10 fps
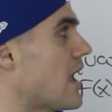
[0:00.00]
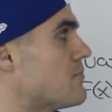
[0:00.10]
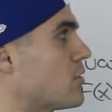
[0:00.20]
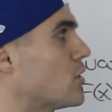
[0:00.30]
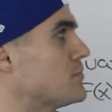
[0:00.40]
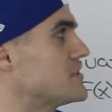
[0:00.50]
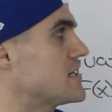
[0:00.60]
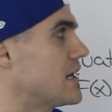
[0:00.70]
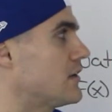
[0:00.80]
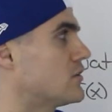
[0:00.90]
a
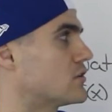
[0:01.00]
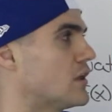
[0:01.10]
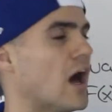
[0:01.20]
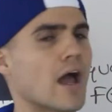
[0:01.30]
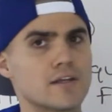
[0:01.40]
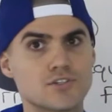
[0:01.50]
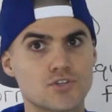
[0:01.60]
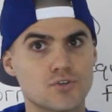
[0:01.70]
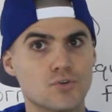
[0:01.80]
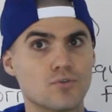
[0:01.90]
perpendicular line
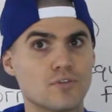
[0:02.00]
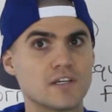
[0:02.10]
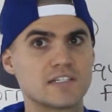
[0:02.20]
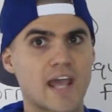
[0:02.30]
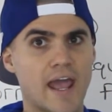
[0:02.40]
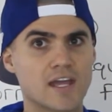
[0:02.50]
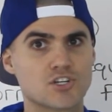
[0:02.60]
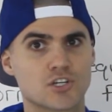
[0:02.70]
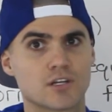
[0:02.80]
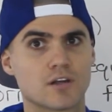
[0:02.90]
to the
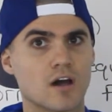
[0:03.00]
tangent